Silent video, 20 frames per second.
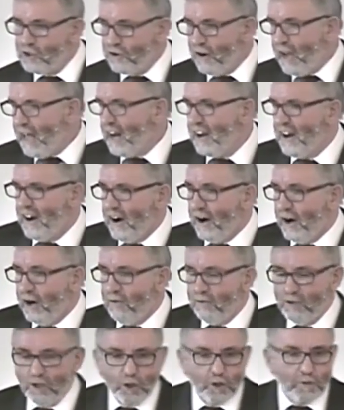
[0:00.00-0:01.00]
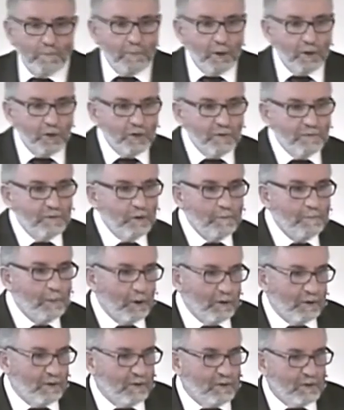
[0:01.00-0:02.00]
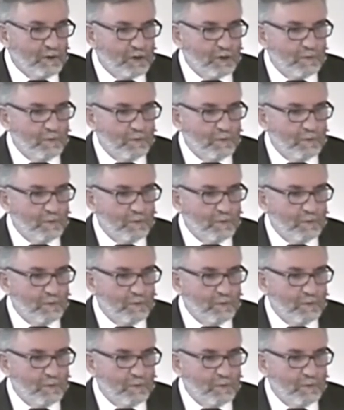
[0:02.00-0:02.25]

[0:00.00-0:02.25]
trial and error, we'll just push a few buttons,